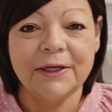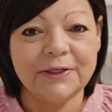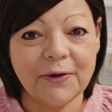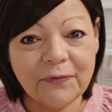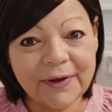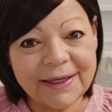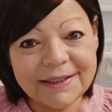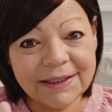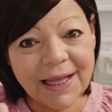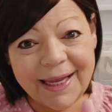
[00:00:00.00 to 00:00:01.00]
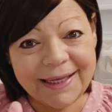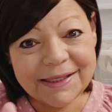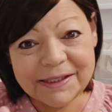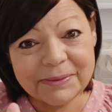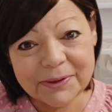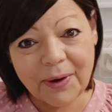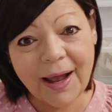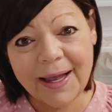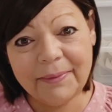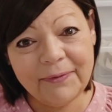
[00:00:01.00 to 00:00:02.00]
Don't forget to like and
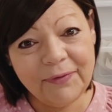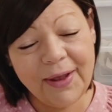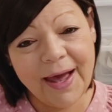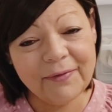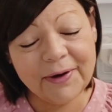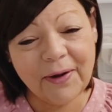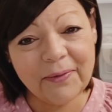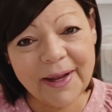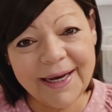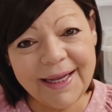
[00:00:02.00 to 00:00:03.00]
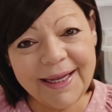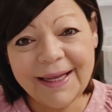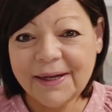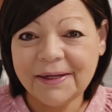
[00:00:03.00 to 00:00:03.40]
subscribe if you haven't already.